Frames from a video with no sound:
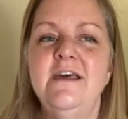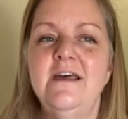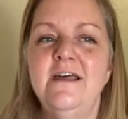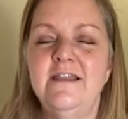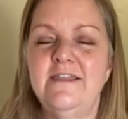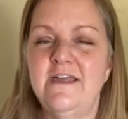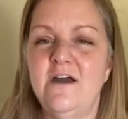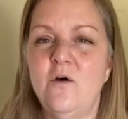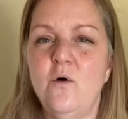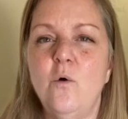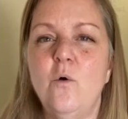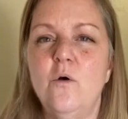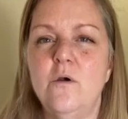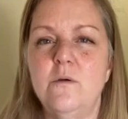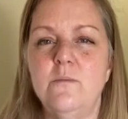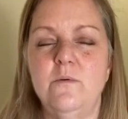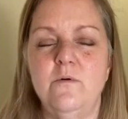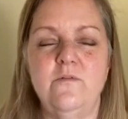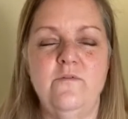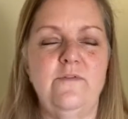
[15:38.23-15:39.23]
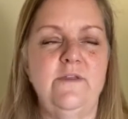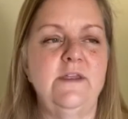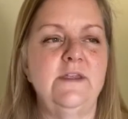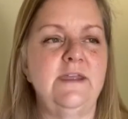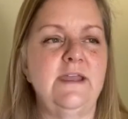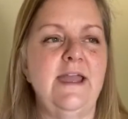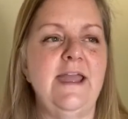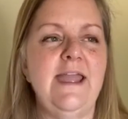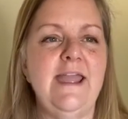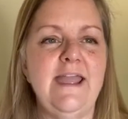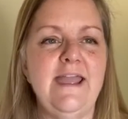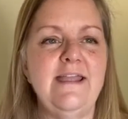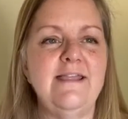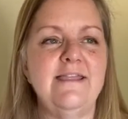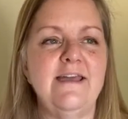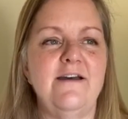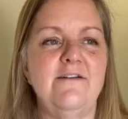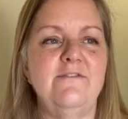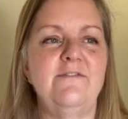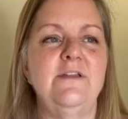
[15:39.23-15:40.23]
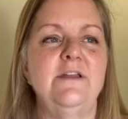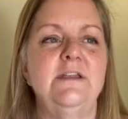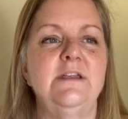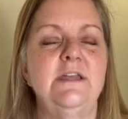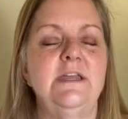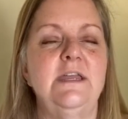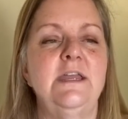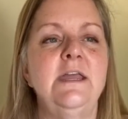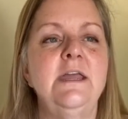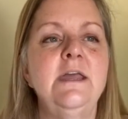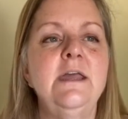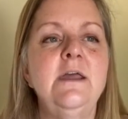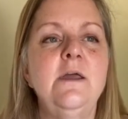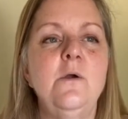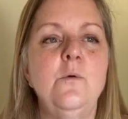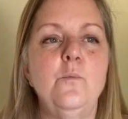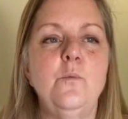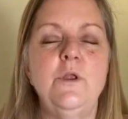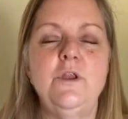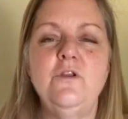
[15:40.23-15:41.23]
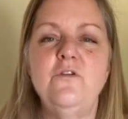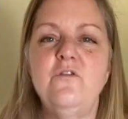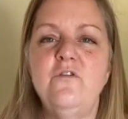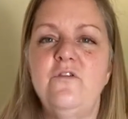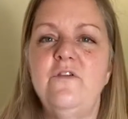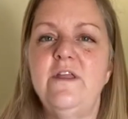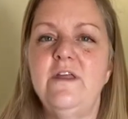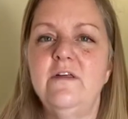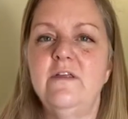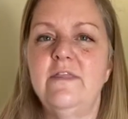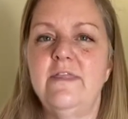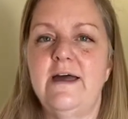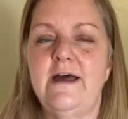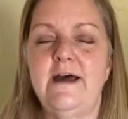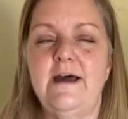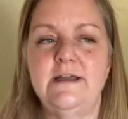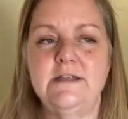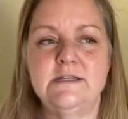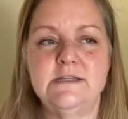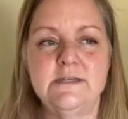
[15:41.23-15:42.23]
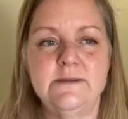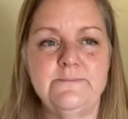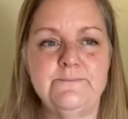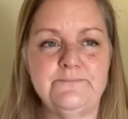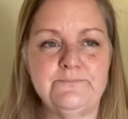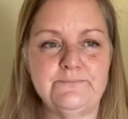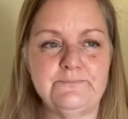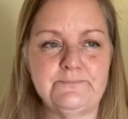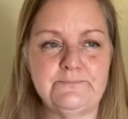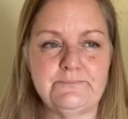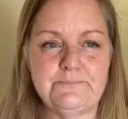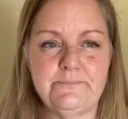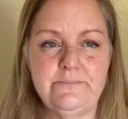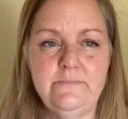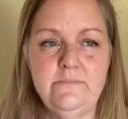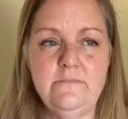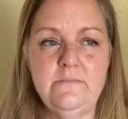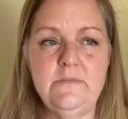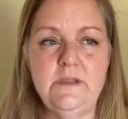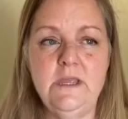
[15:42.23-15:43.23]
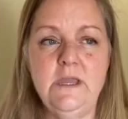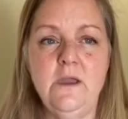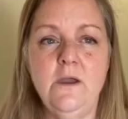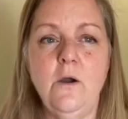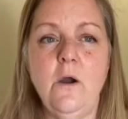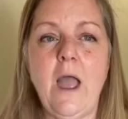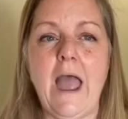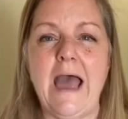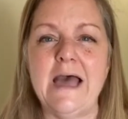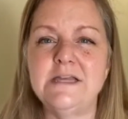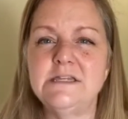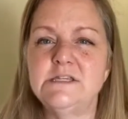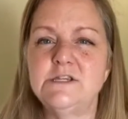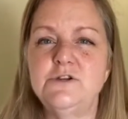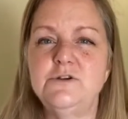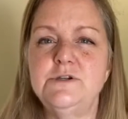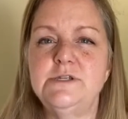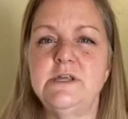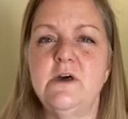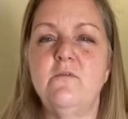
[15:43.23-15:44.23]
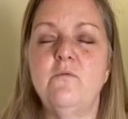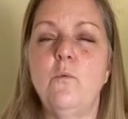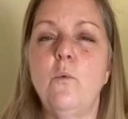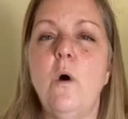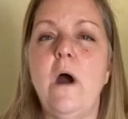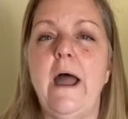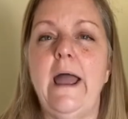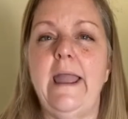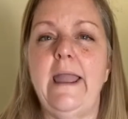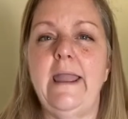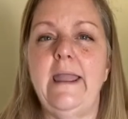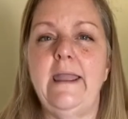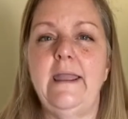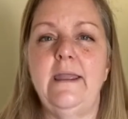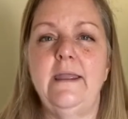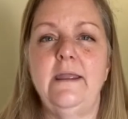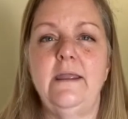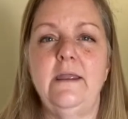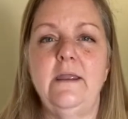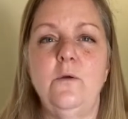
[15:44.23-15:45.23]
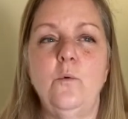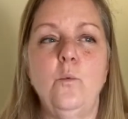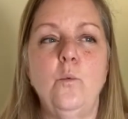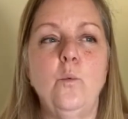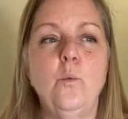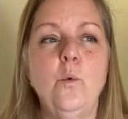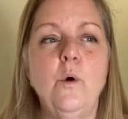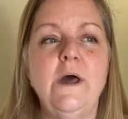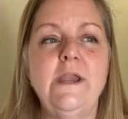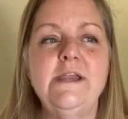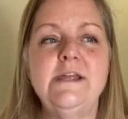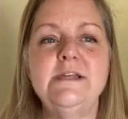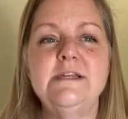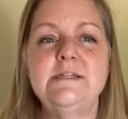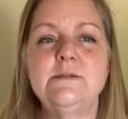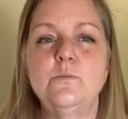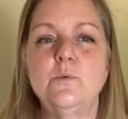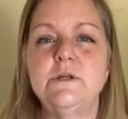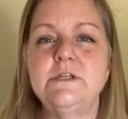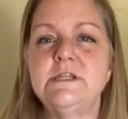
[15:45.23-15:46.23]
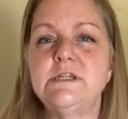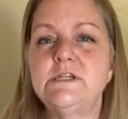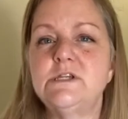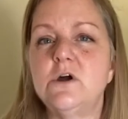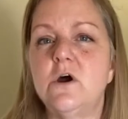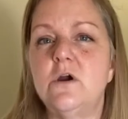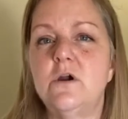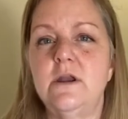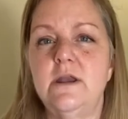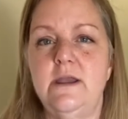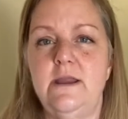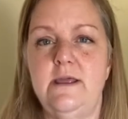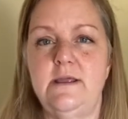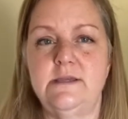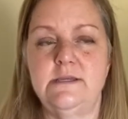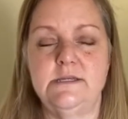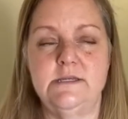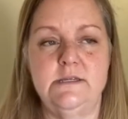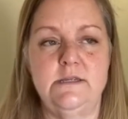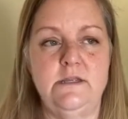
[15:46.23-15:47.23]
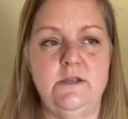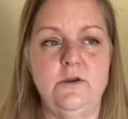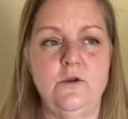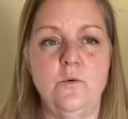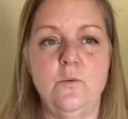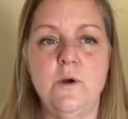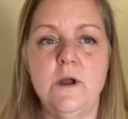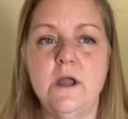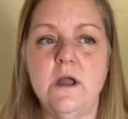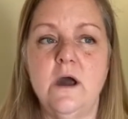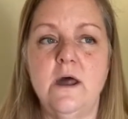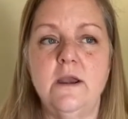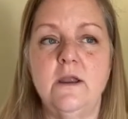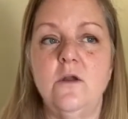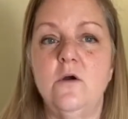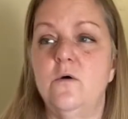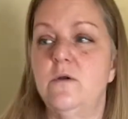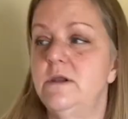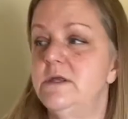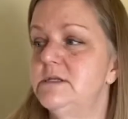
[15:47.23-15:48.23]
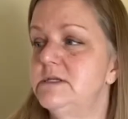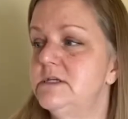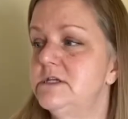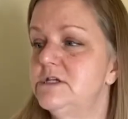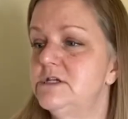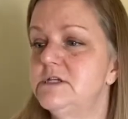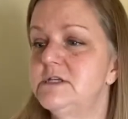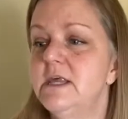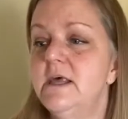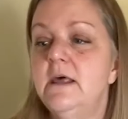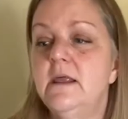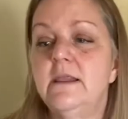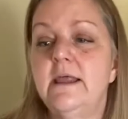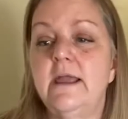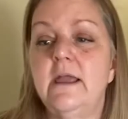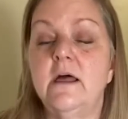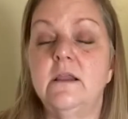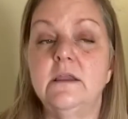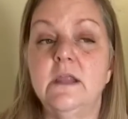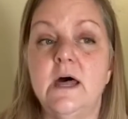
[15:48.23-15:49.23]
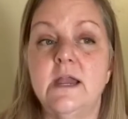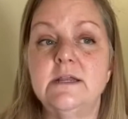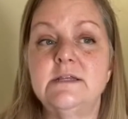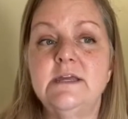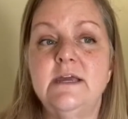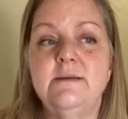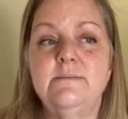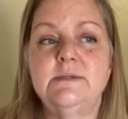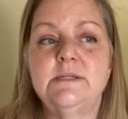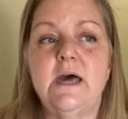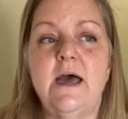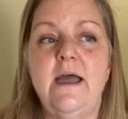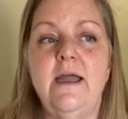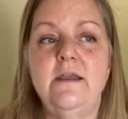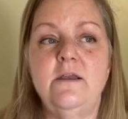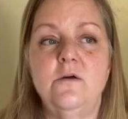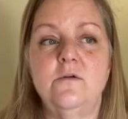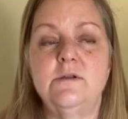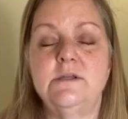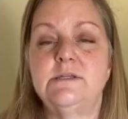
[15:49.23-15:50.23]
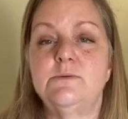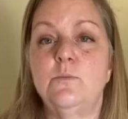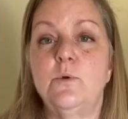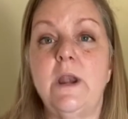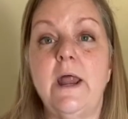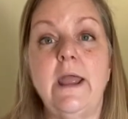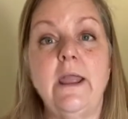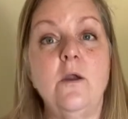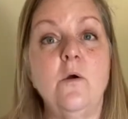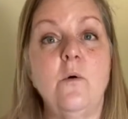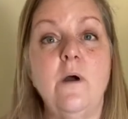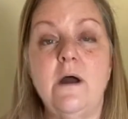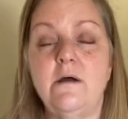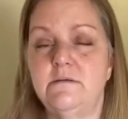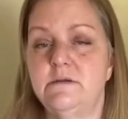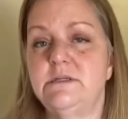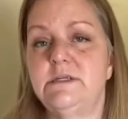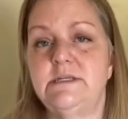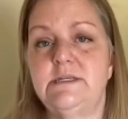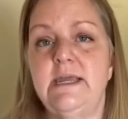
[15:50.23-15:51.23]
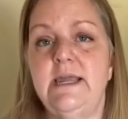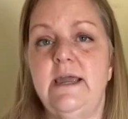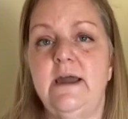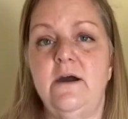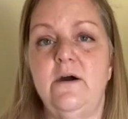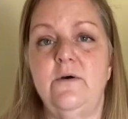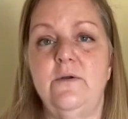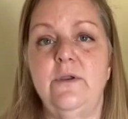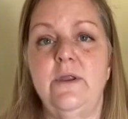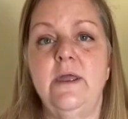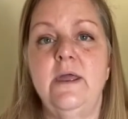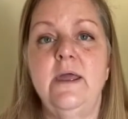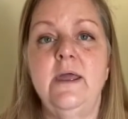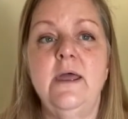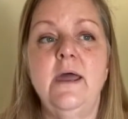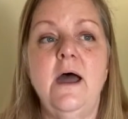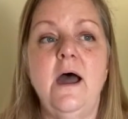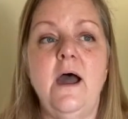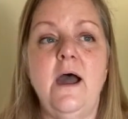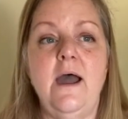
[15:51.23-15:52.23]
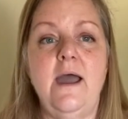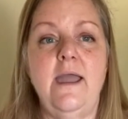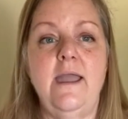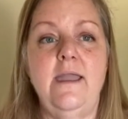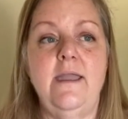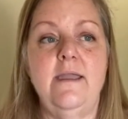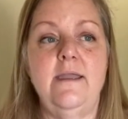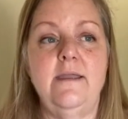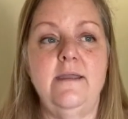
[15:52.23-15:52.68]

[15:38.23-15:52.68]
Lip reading: horrible feeling. I hate that feeling. When you feel that, ask yourself why. What started it? What got it going? Is it just like, a lot of times I notice when I go out into town, I